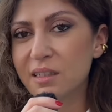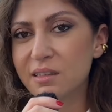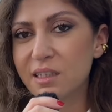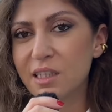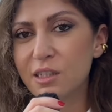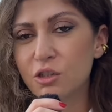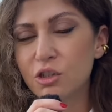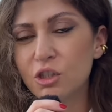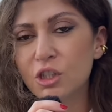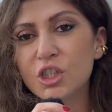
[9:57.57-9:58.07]

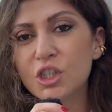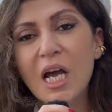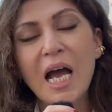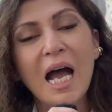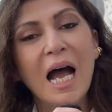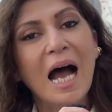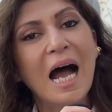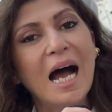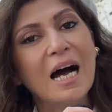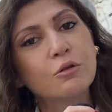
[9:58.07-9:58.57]
research,
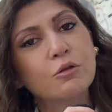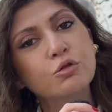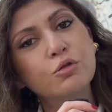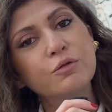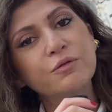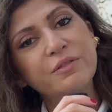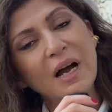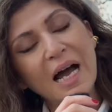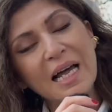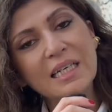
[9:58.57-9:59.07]
how to
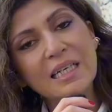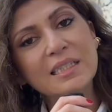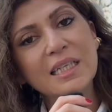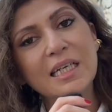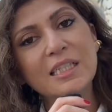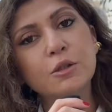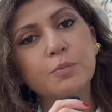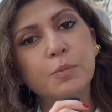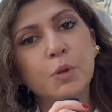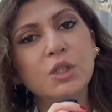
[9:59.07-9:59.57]

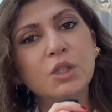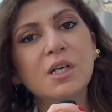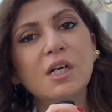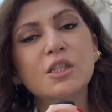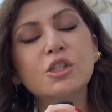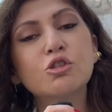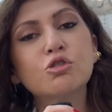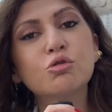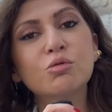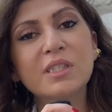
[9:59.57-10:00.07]
validate
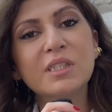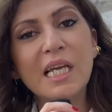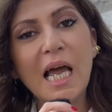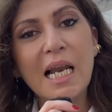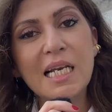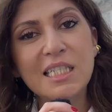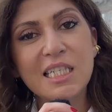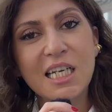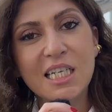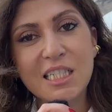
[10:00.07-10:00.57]
products to
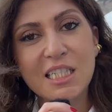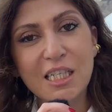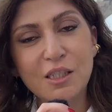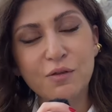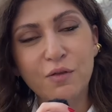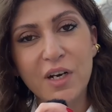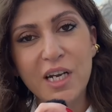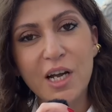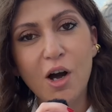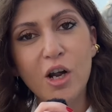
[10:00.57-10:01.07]
sell
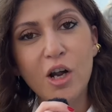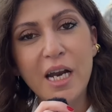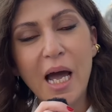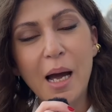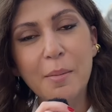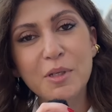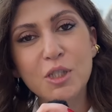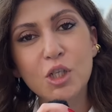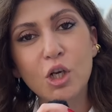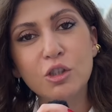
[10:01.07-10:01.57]
successfully on
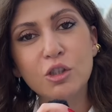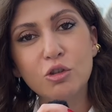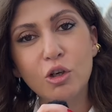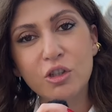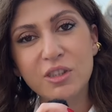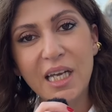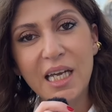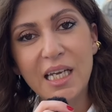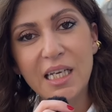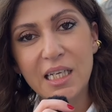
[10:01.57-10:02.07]

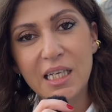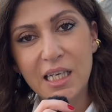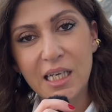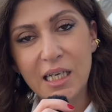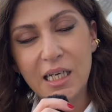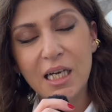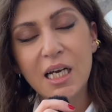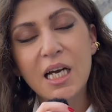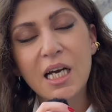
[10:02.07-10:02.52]
Amazon.ae.